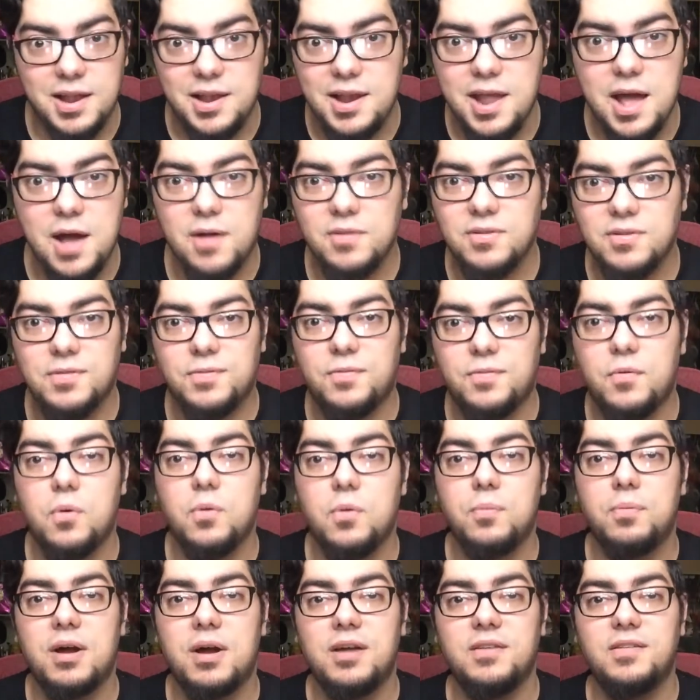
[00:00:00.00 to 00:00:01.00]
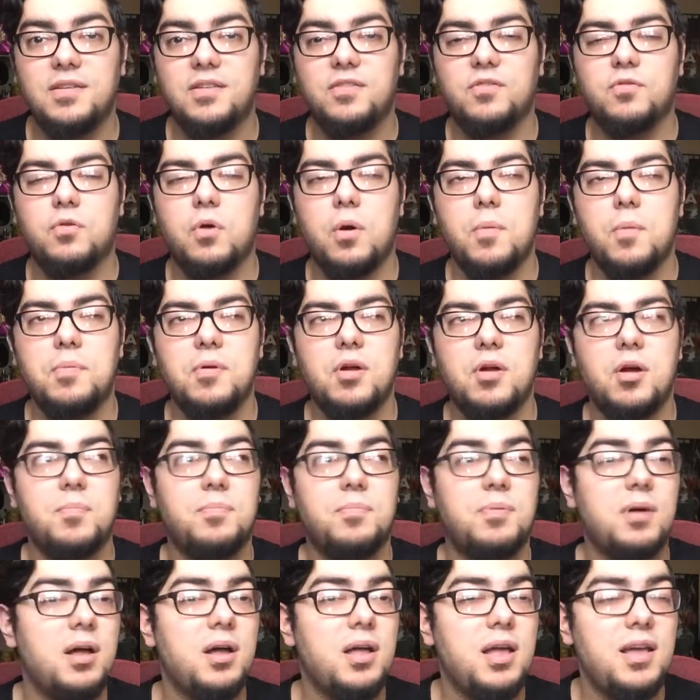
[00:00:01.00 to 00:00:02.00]
announced for Project Scorpio,
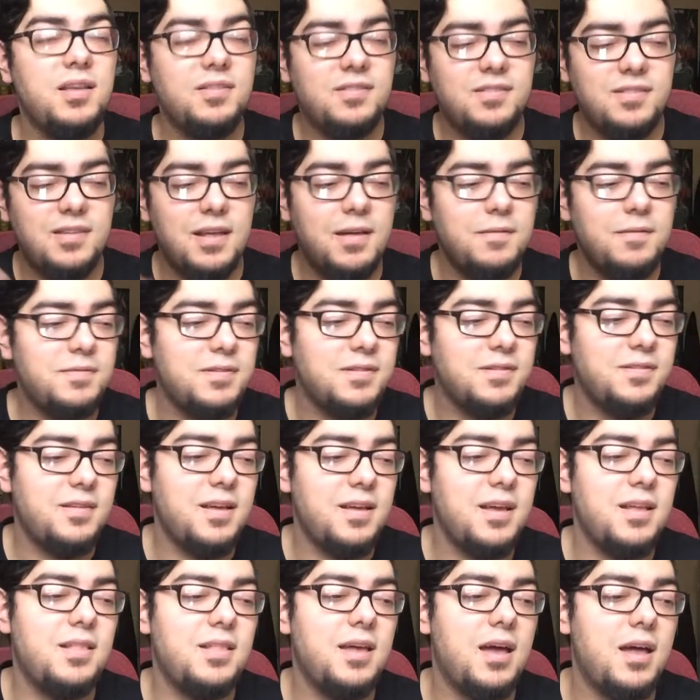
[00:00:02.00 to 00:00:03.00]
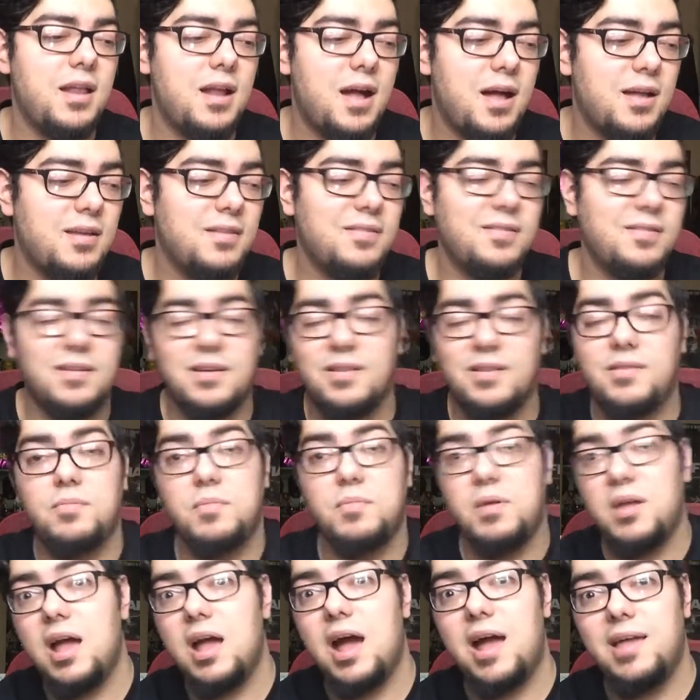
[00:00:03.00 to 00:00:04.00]
but it's safe to say that honestly to
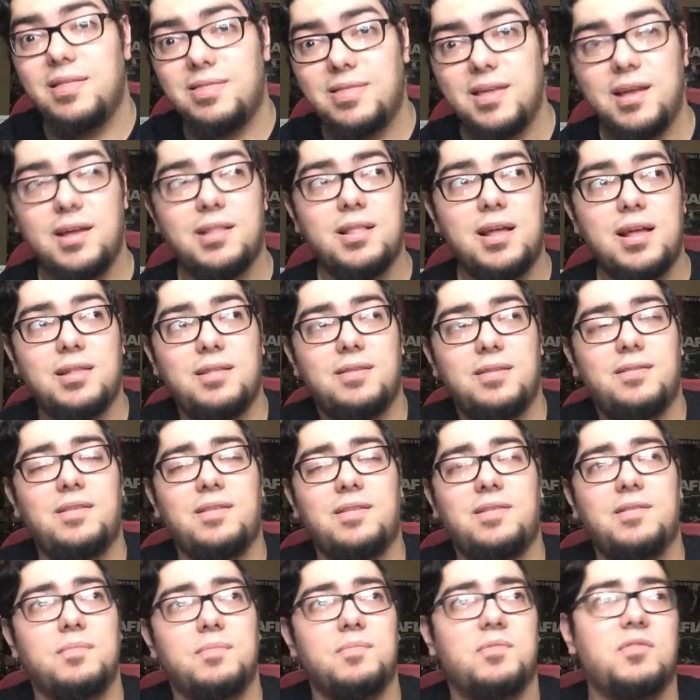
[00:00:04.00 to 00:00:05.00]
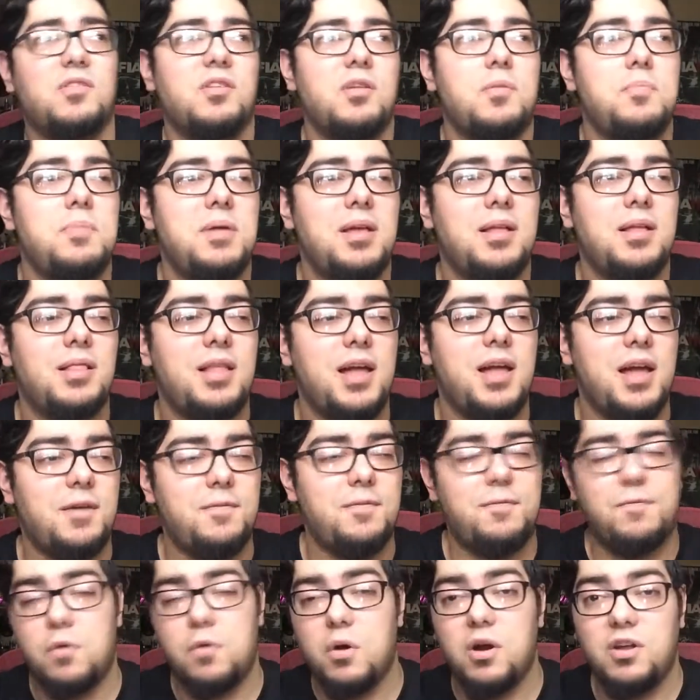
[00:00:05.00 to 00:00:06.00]
me, I think like the system's gonna be like
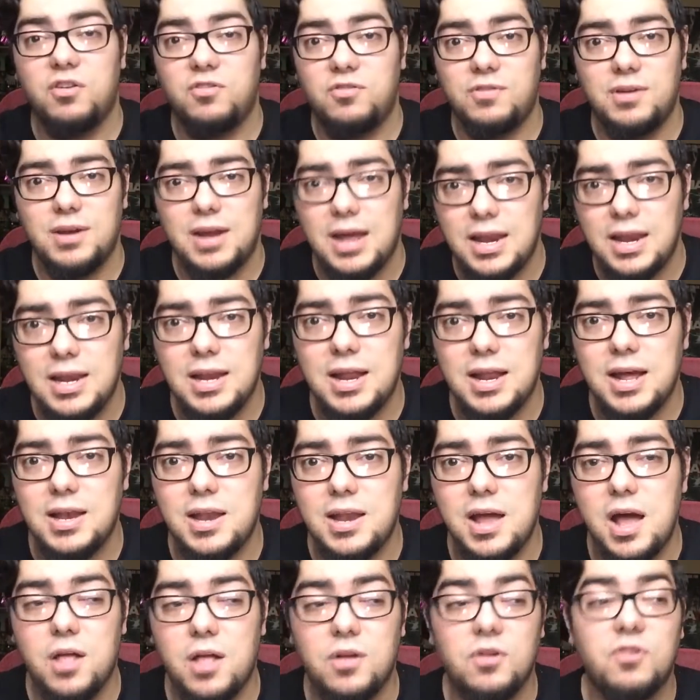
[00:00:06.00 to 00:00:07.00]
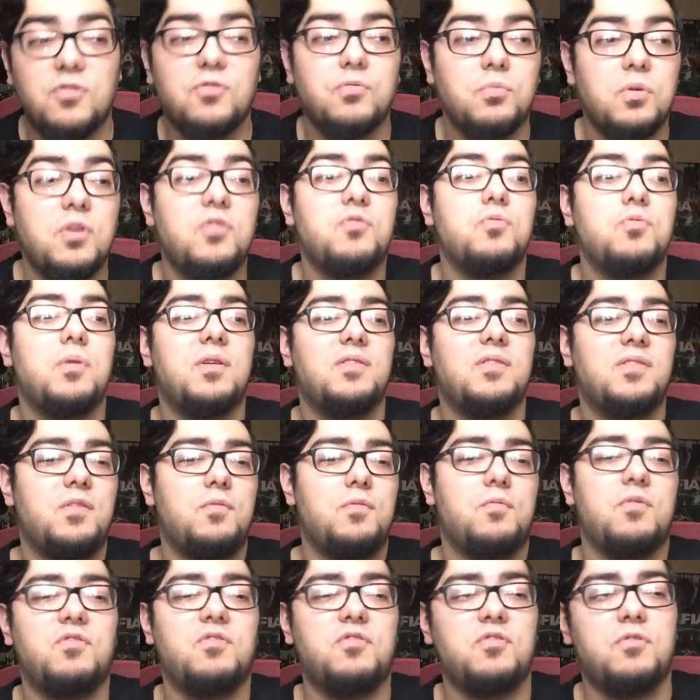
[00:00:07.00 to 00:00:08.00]
$499, which was
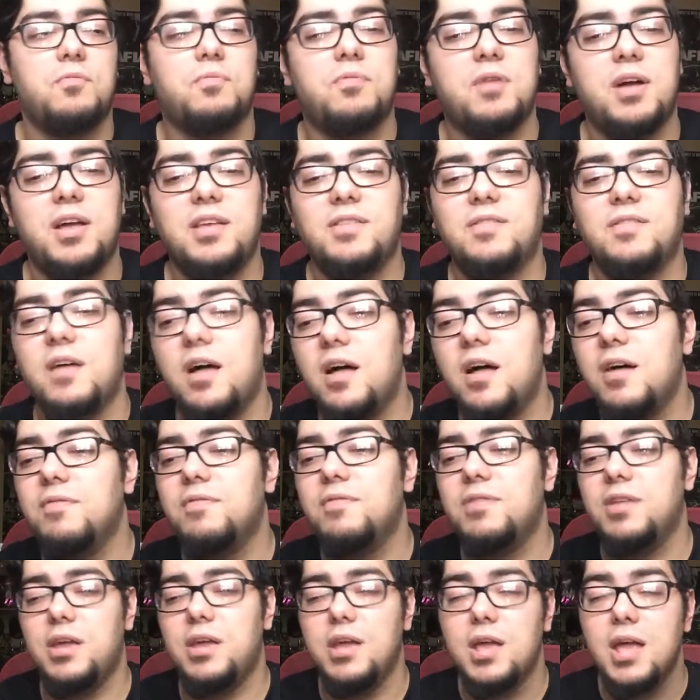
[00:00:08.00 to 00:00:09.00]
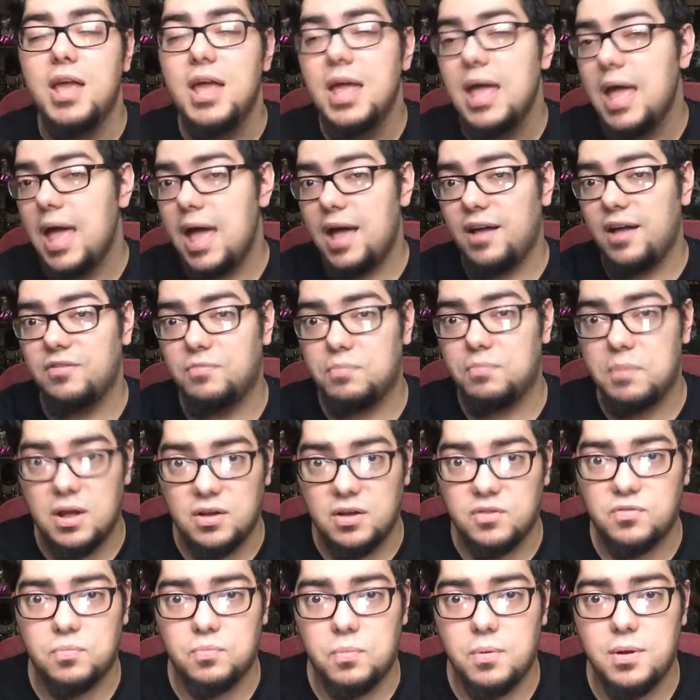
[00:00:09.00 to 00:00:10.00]
the original price of the
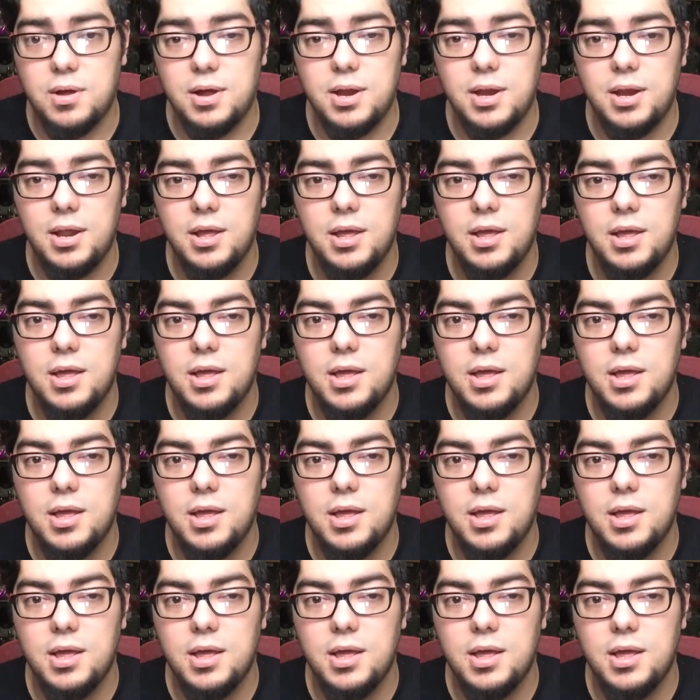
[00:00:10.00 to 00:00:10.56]
Xbox One.